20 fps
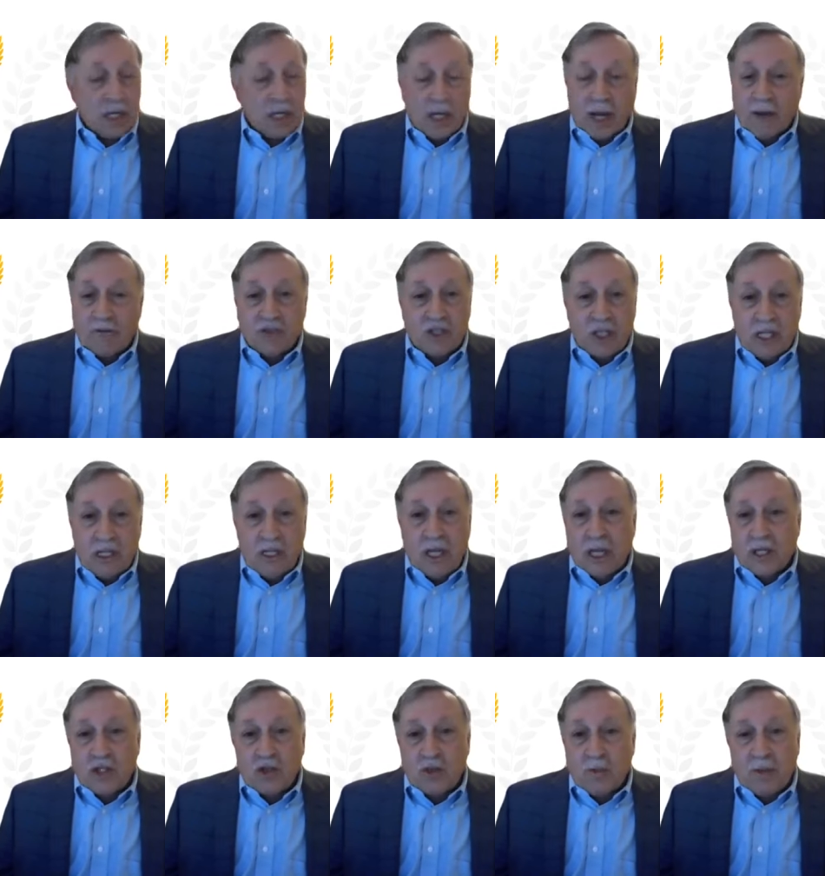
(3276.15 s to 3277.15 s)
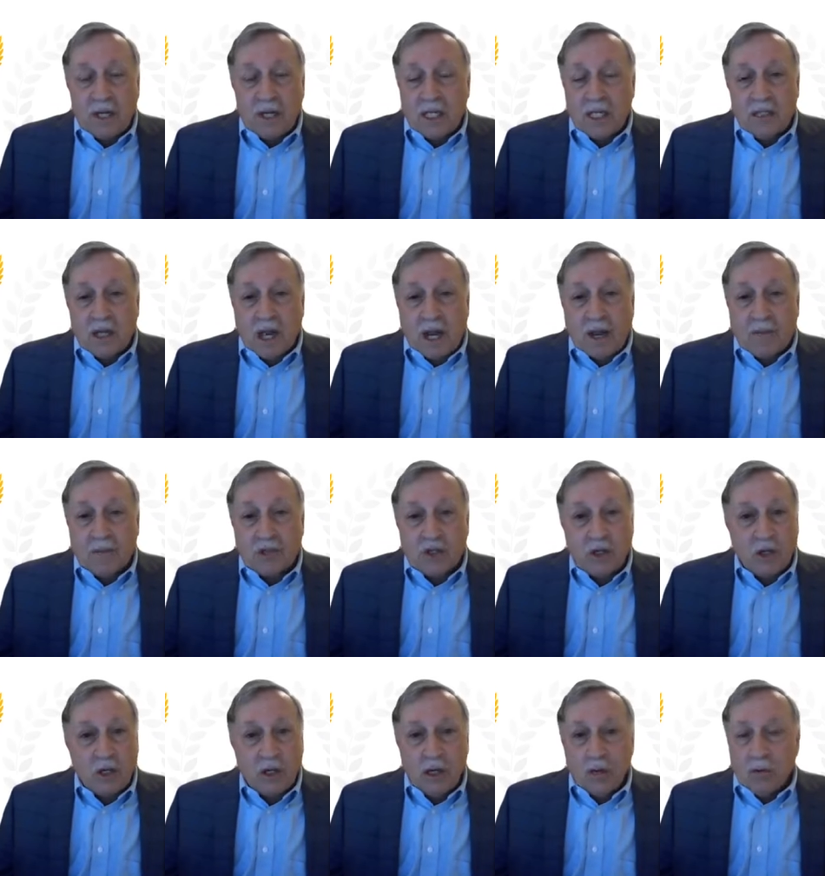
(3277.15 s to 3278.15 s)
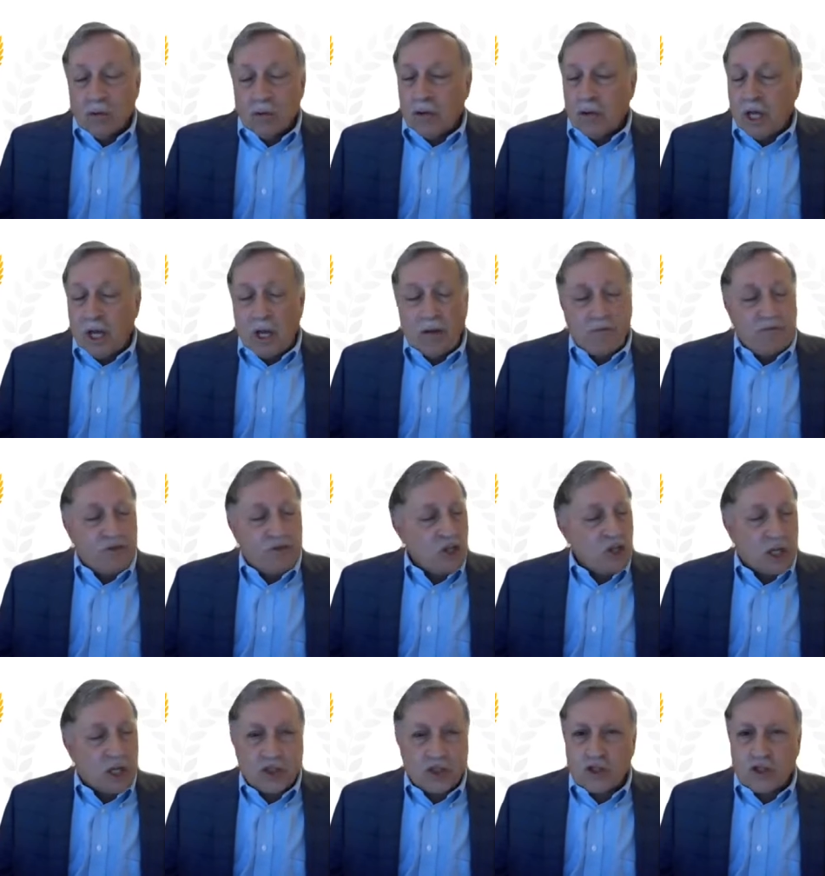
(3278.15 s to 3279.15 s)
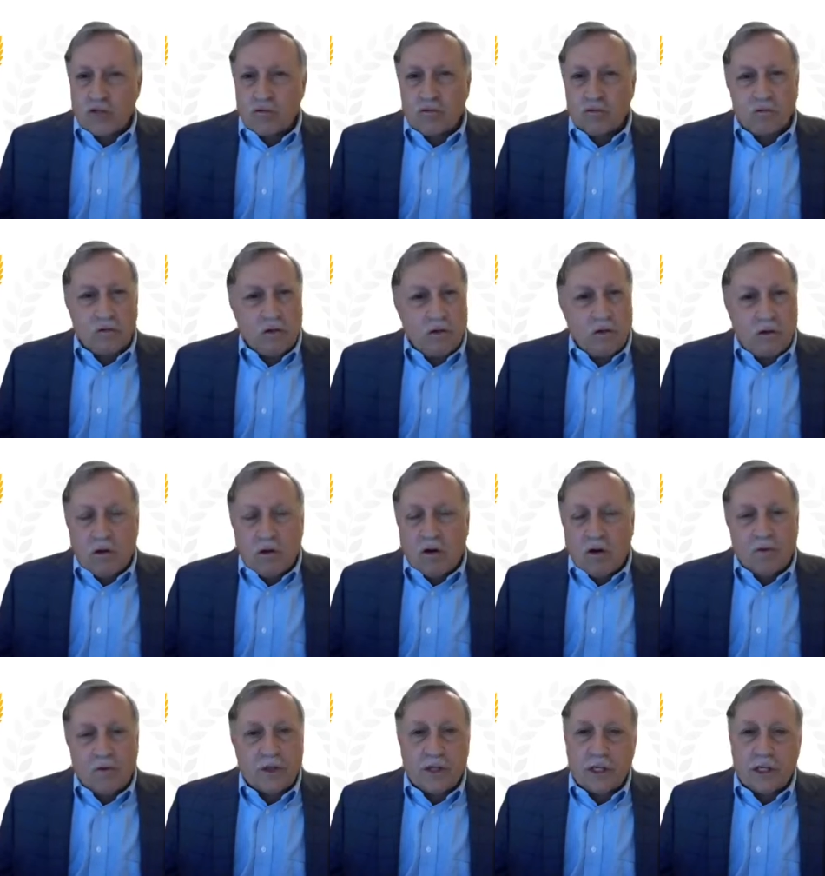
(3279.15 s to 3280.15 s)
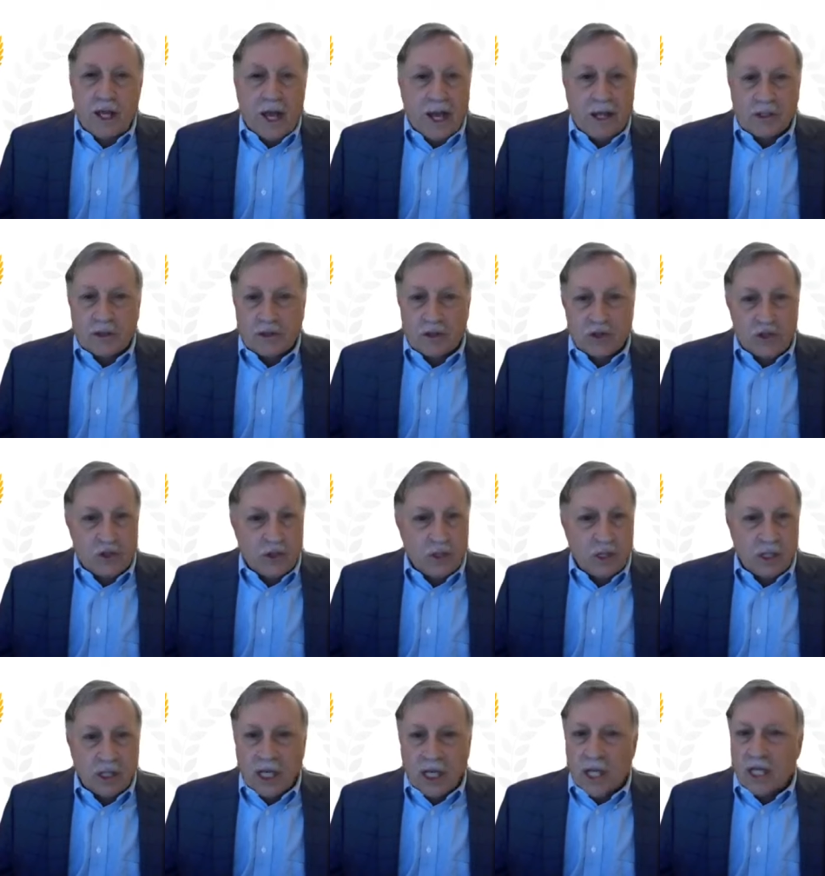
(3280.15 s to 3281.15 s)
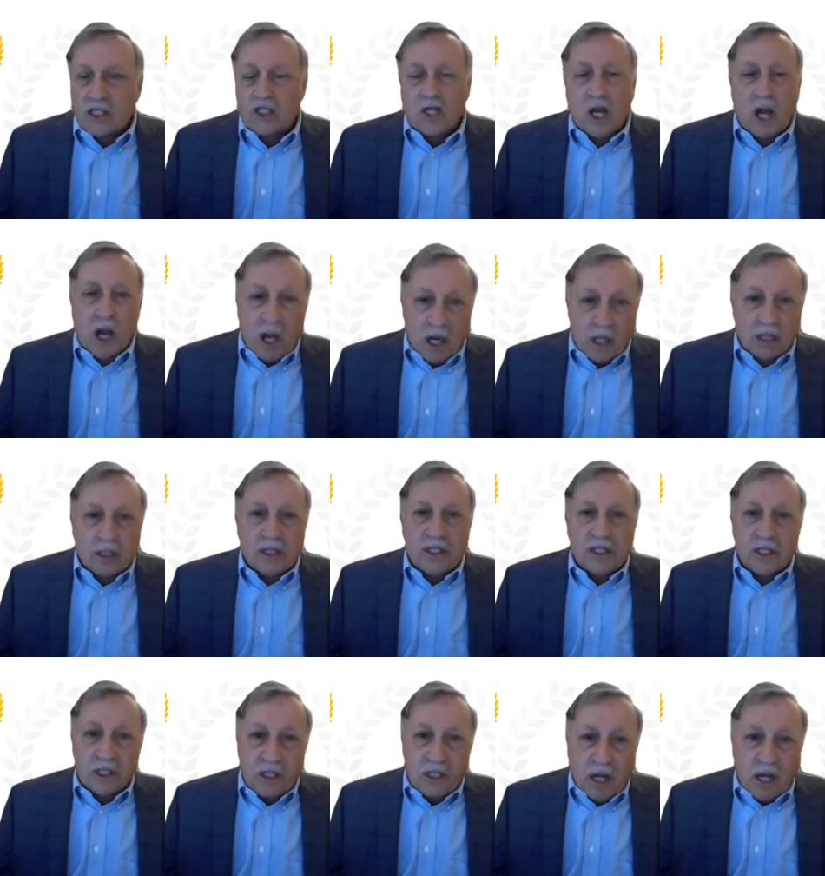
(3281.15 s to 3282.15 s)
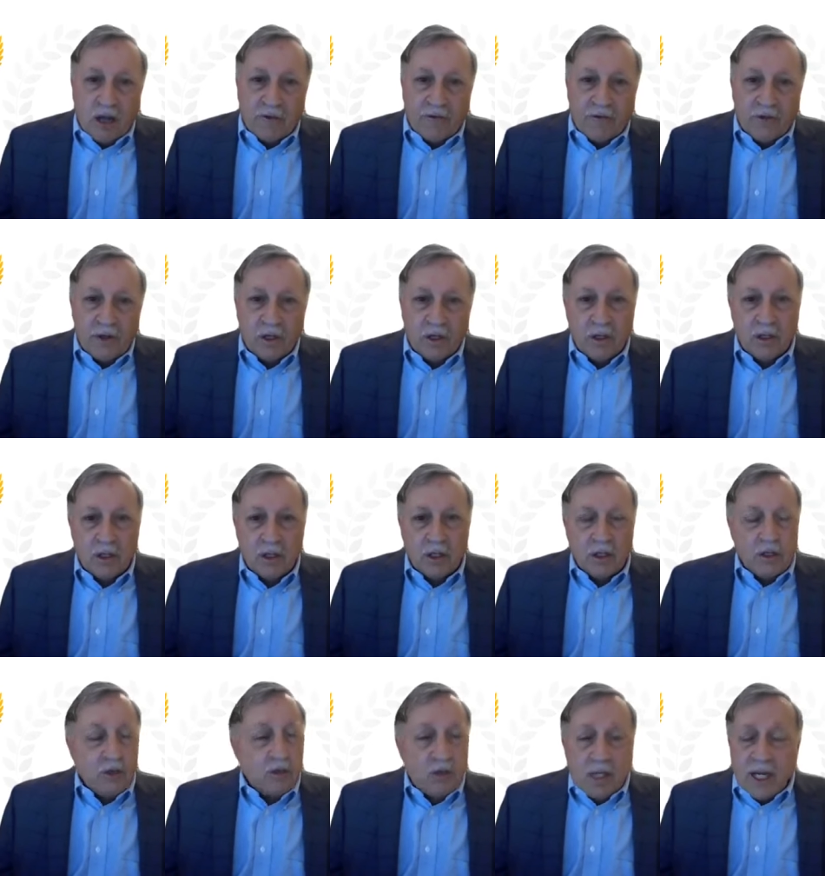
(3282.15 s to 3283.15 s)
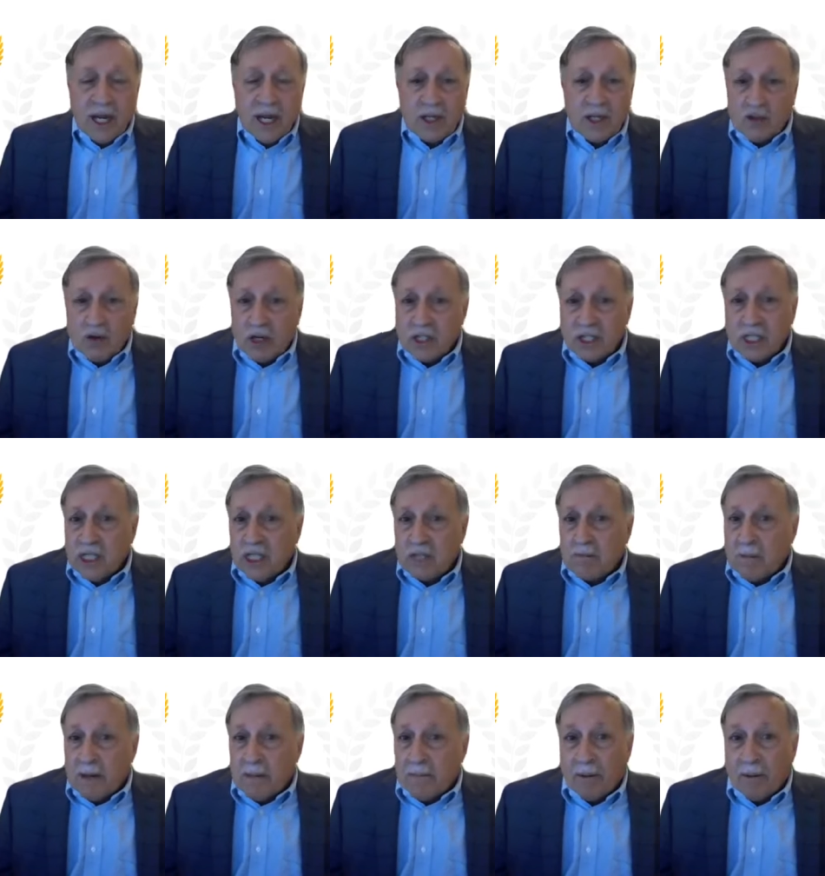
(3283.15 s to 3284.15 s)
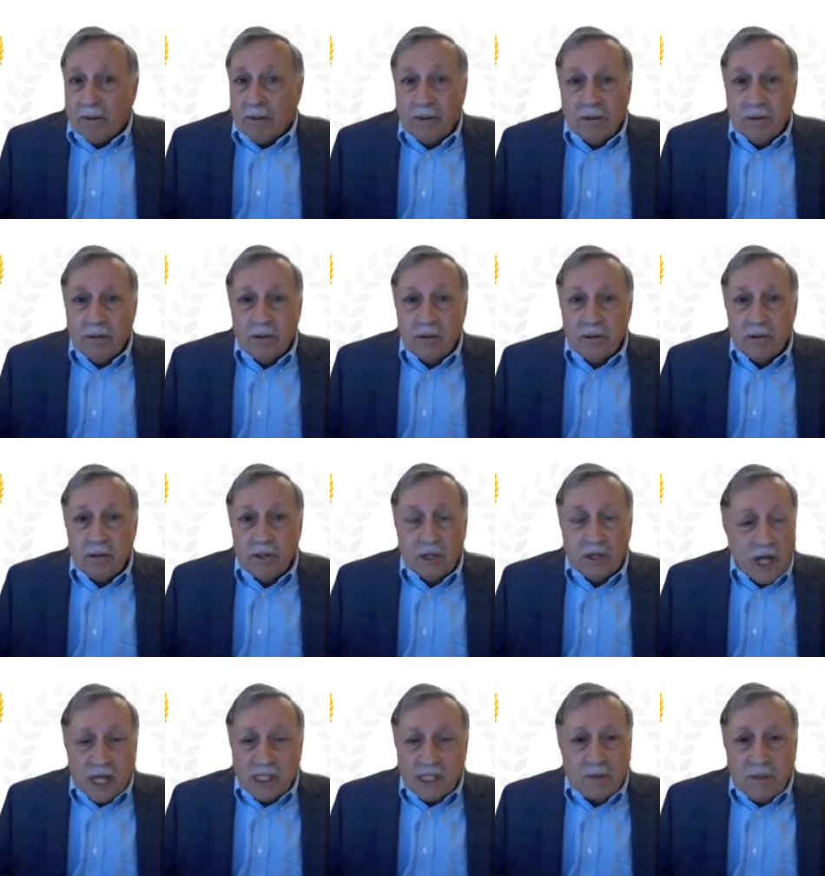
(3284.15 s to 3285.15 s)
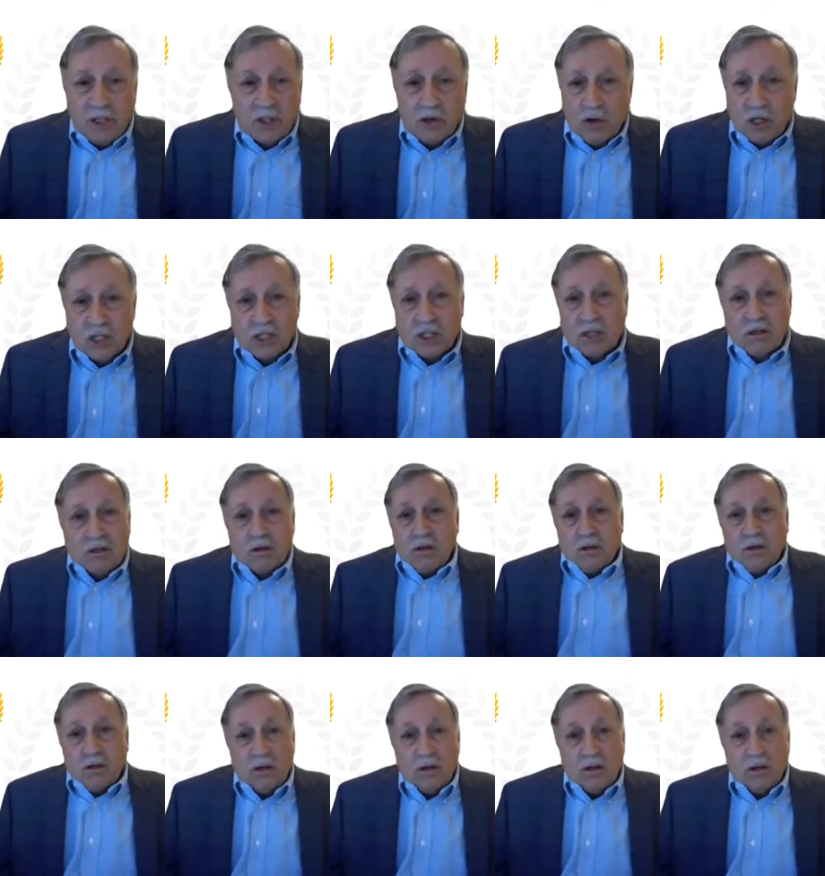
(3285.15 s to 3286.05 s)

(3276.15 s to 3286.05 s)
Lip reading: And I've seen that too many times where they've just screwed over the doctors. It's ugly stuff. You cannot trust these people. They're not to be trusted.